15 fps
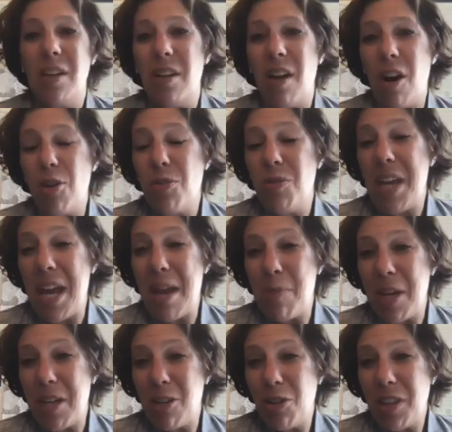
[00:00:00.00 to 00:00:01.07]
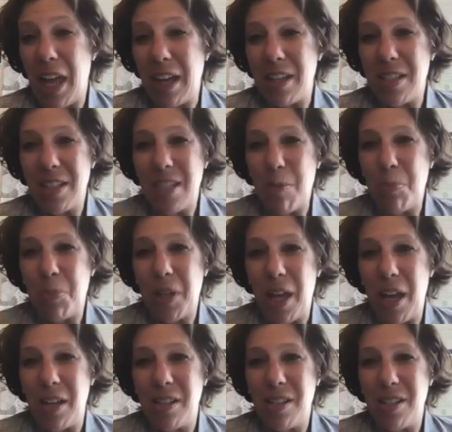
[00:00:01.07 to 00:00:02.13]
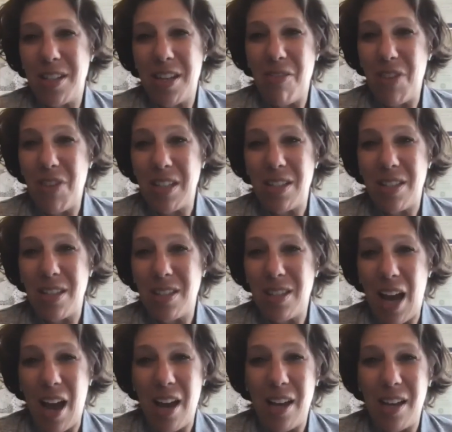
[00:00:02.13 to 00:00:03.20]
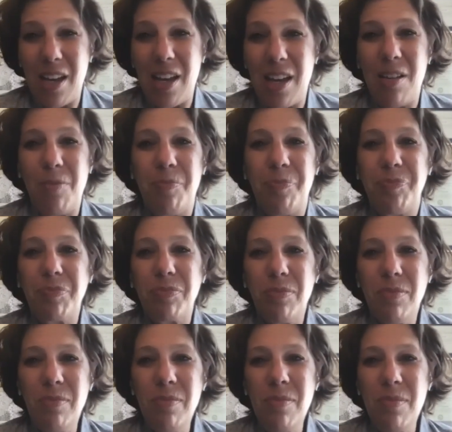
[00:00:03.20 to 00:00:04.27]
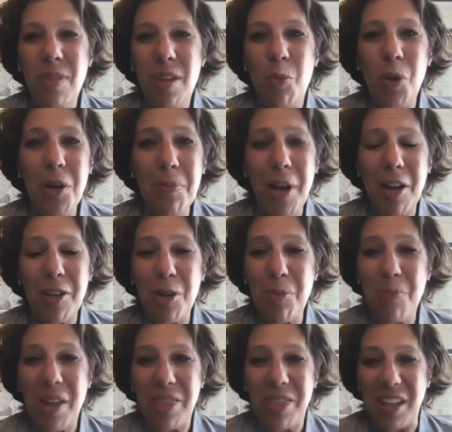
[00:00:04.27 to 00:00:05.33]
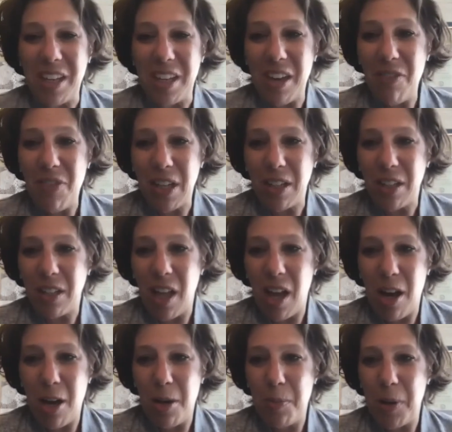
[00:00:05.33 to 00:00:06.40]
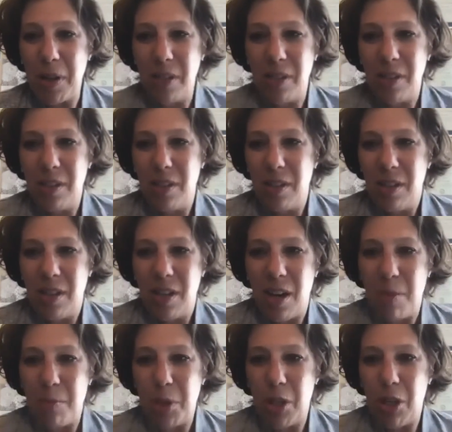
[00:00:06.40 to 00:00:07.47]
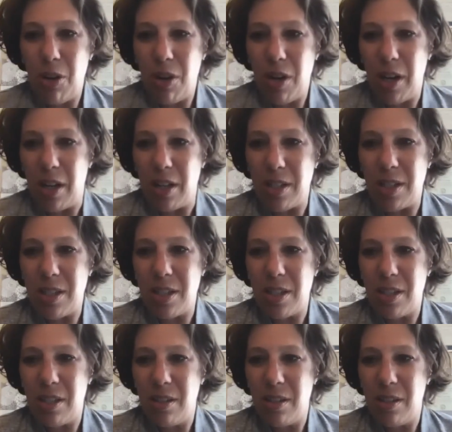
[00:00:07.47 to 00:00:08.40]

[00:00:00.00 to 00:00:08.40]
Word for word: are you naming your legacy planned giving society? What about your monthly giving club? I'm curious.